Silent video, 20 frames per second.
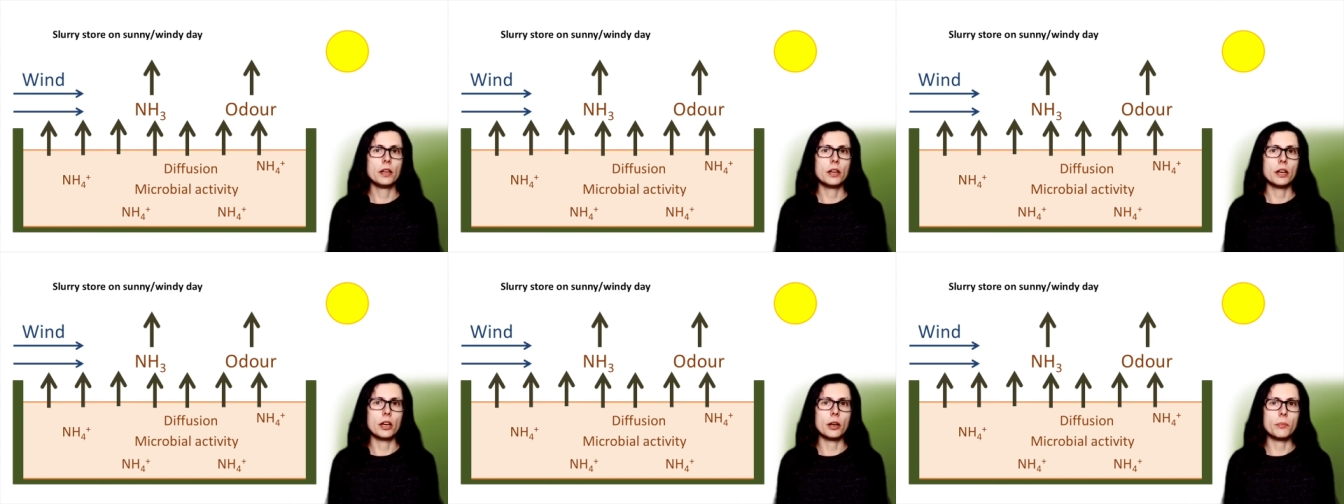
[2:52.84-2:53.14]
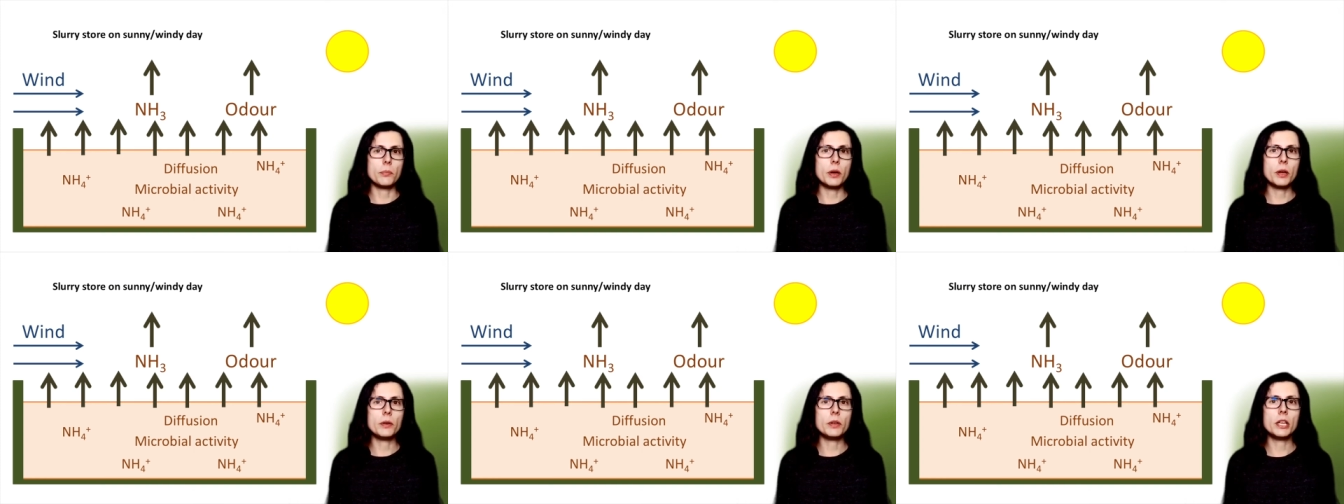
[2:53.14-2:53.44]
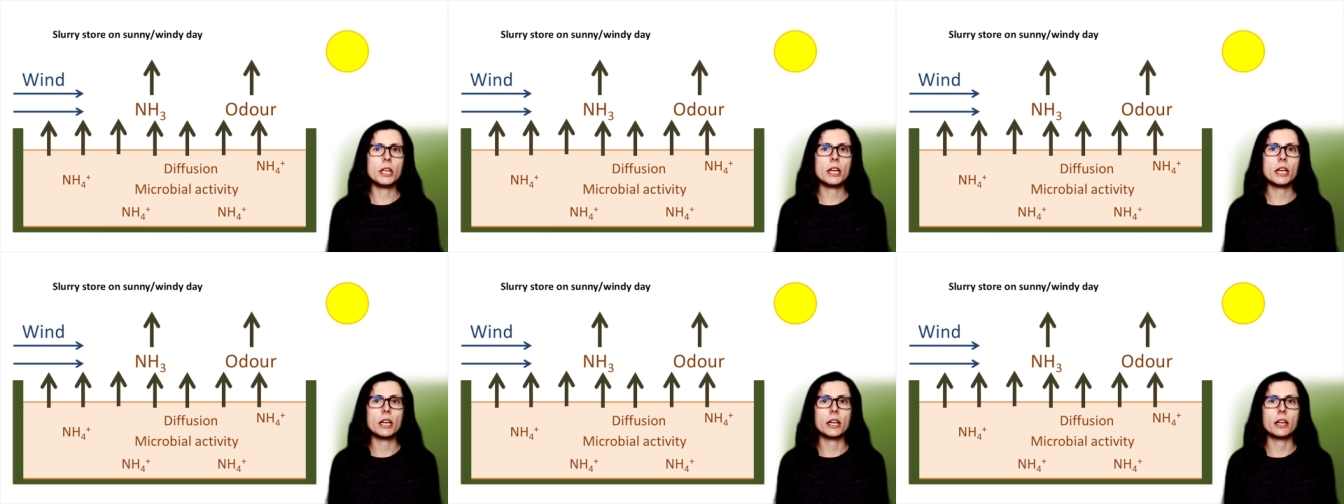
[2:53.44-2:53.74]

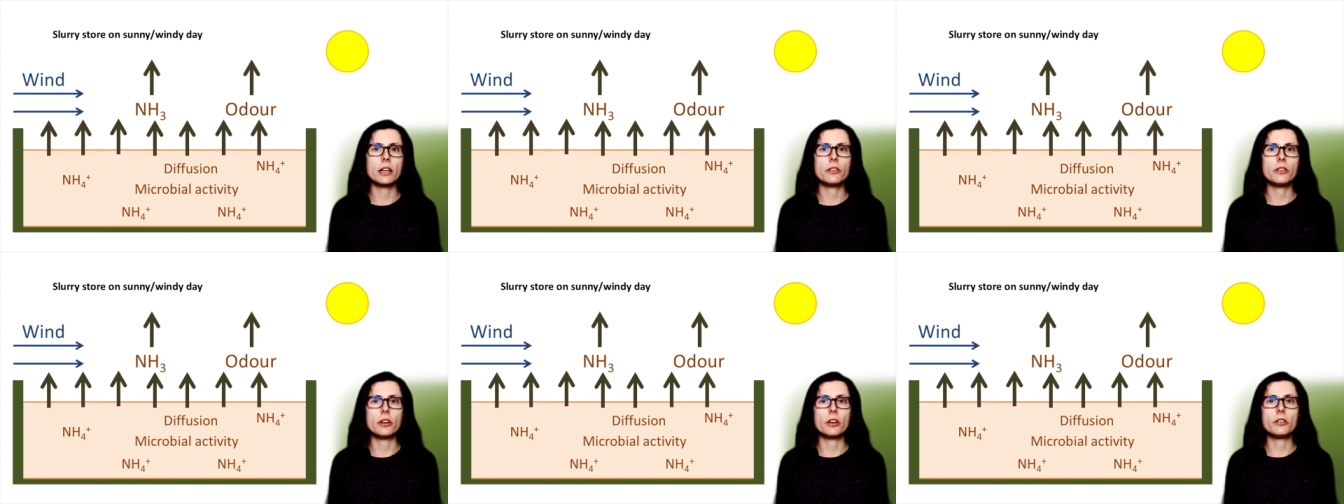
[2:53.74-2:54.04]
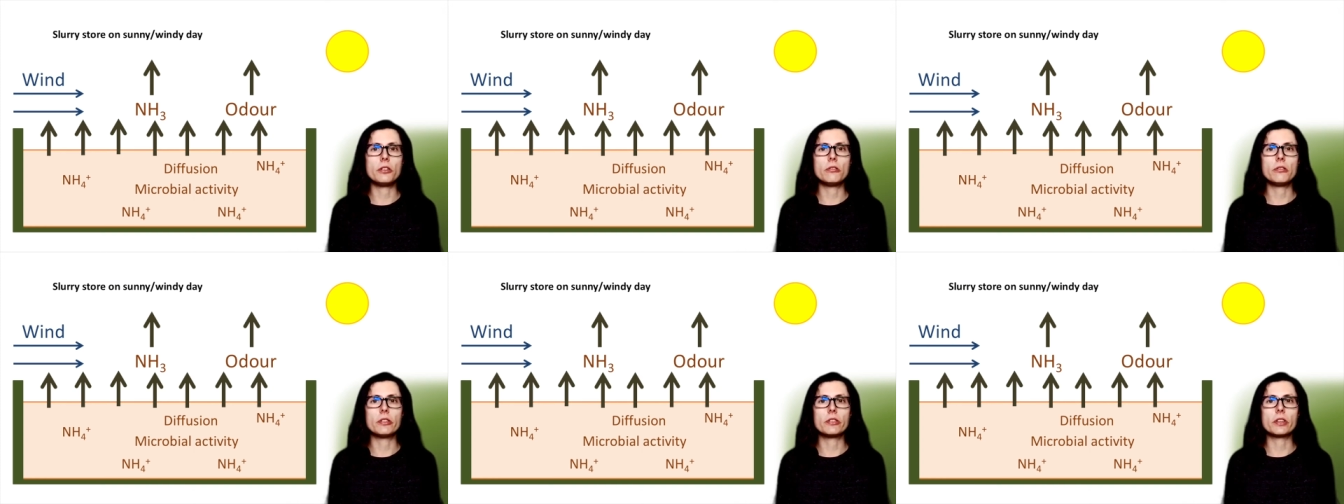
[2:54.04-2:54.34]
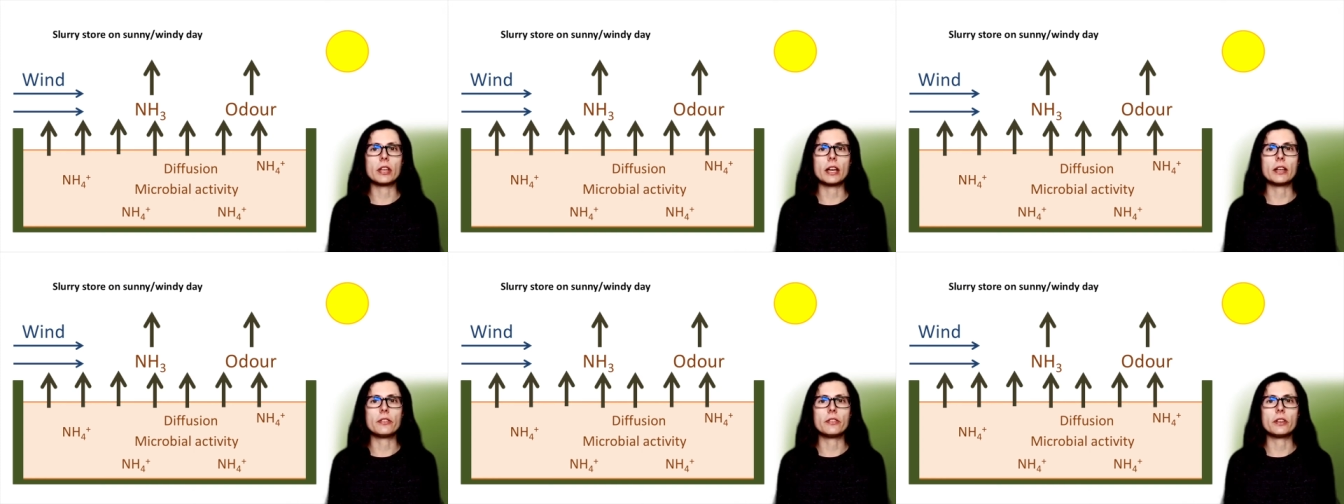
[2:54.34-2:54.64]
Ammonia and odorous
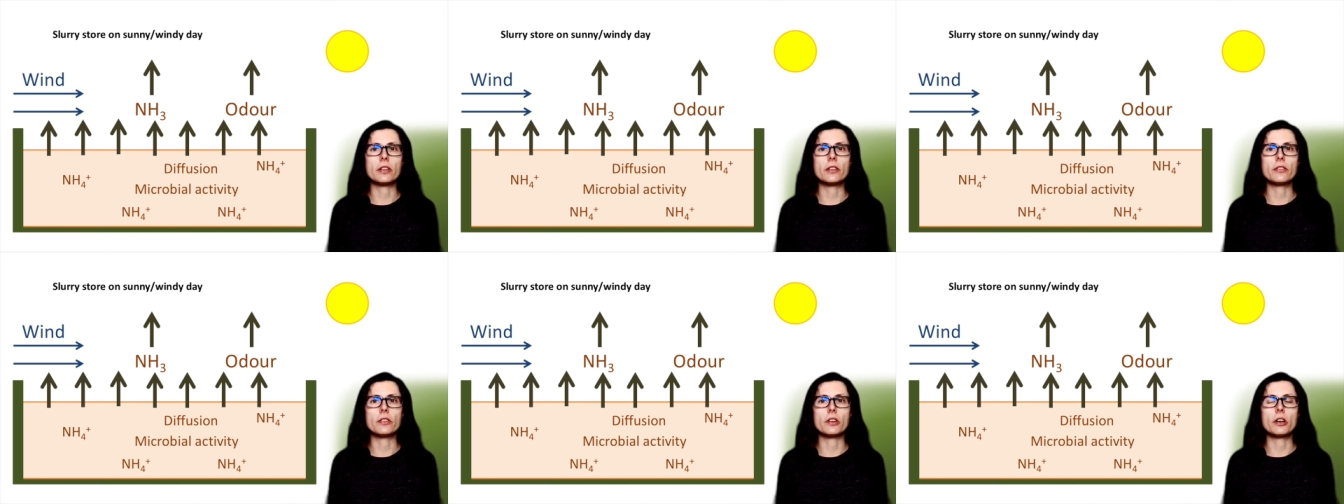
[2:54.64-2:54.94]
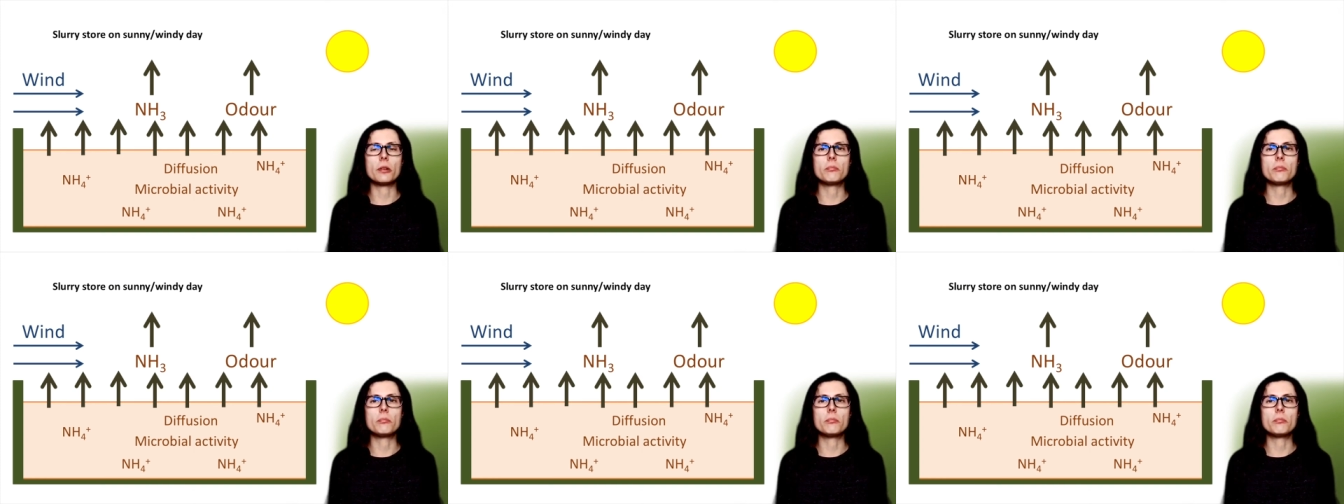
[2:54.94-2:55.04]
gases are